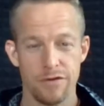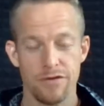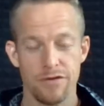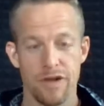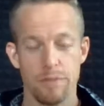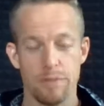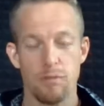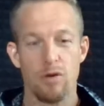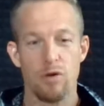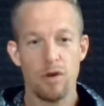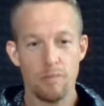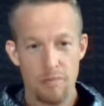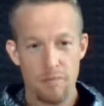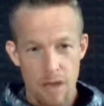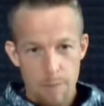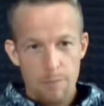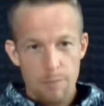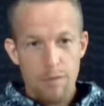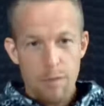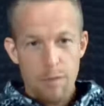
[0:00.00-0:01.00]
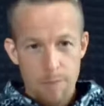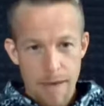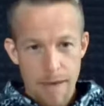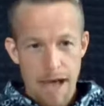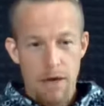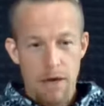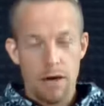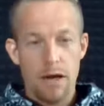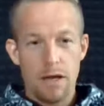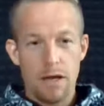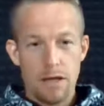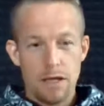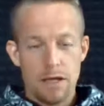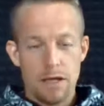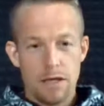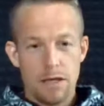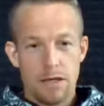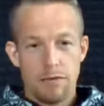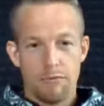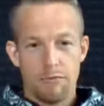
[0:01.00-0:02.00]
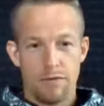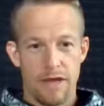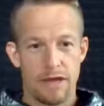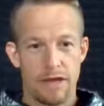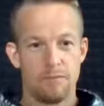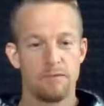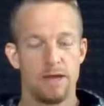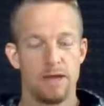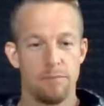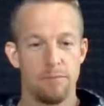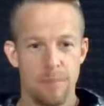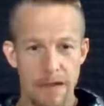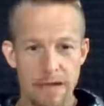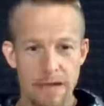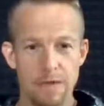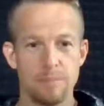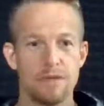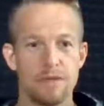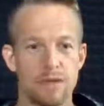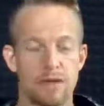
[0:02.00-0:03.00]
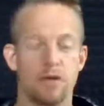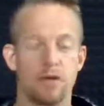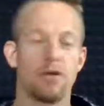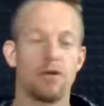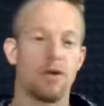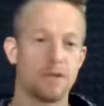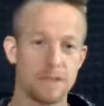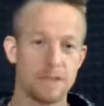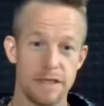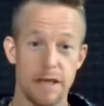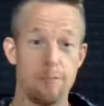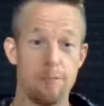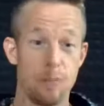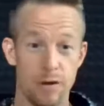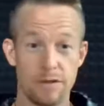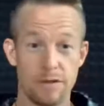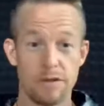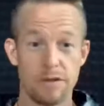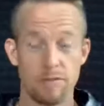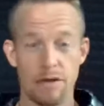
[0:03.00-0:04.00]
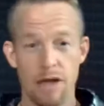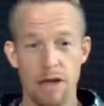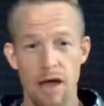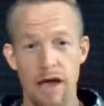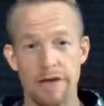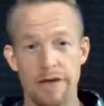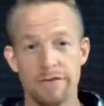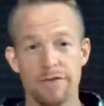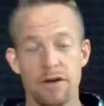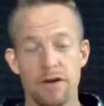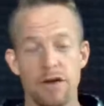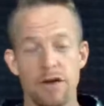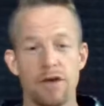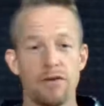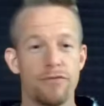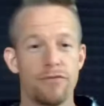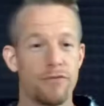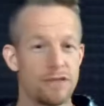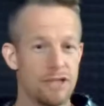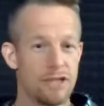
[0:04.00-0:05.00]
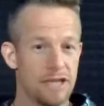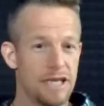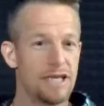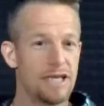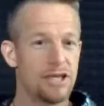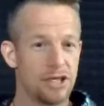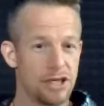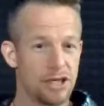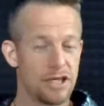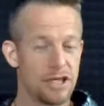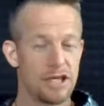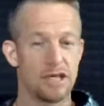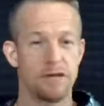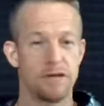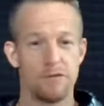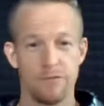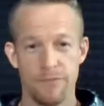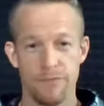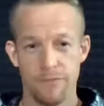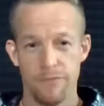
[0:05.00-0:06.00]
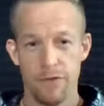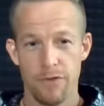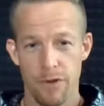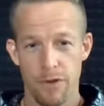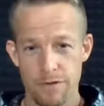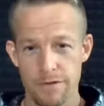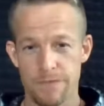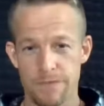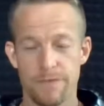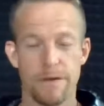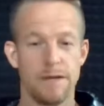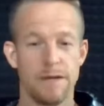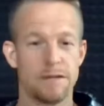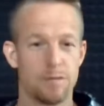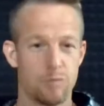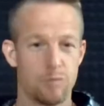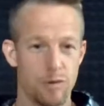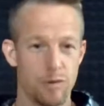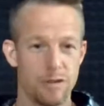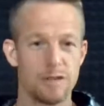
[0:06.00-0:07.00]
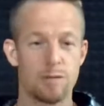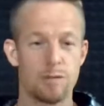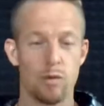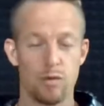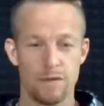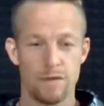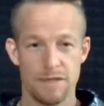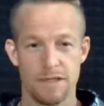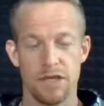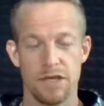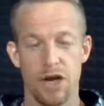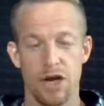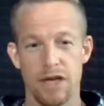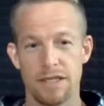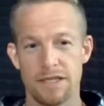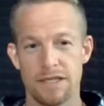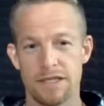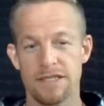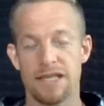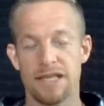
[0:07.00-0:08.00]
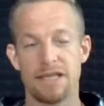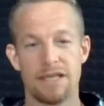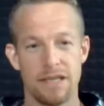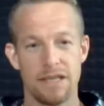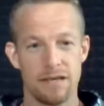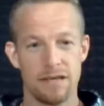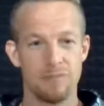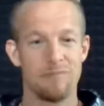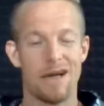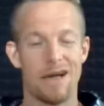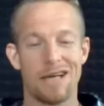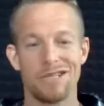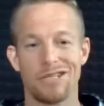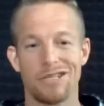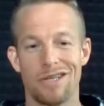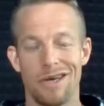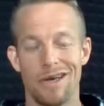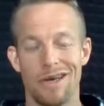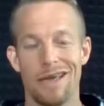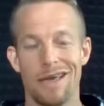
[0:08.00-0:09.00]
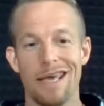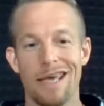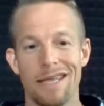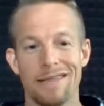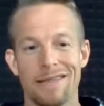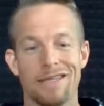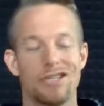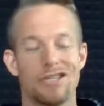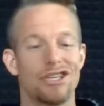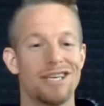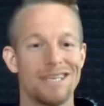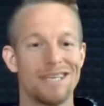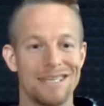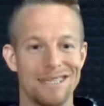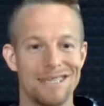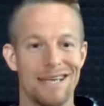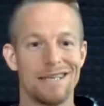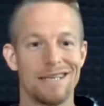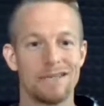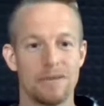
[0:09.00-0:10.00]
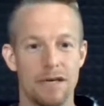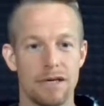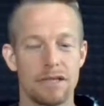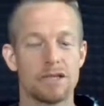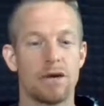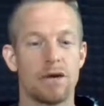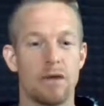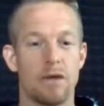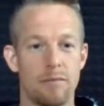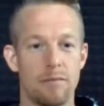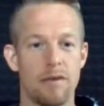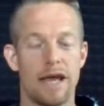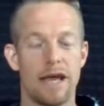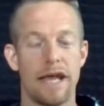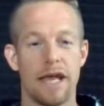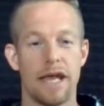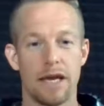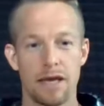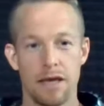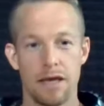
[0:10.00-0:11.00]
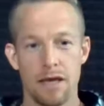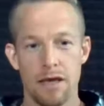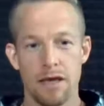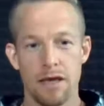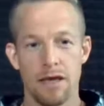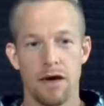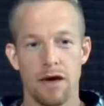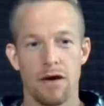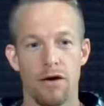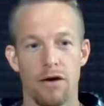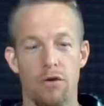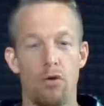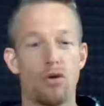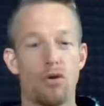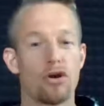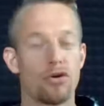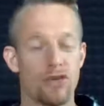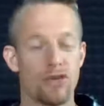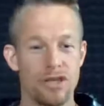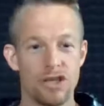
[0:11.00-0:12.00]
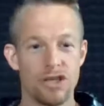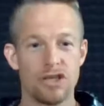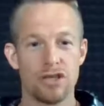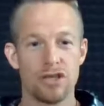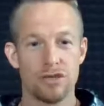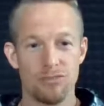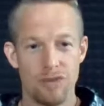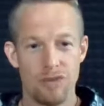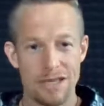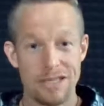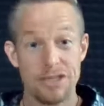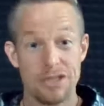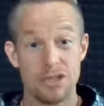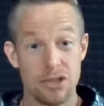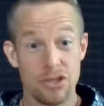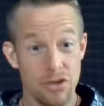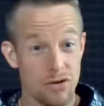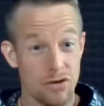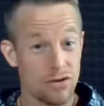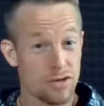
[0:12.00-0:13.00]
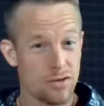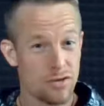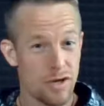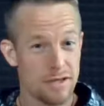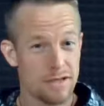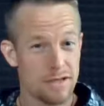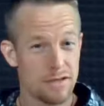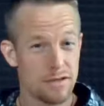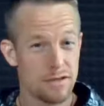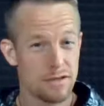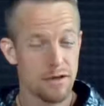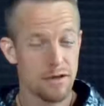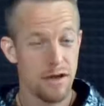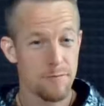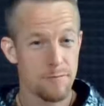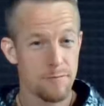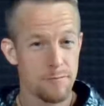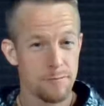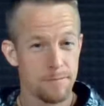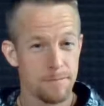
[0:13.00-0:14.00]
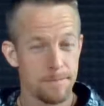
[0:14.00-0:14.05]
So they put him up on the power, but they pinned him to the cross and they burnt him alive for teaching philosophies and principles and sciences that didn't match the geocentric, Ptolemaic, or Christian religious constructs at the time.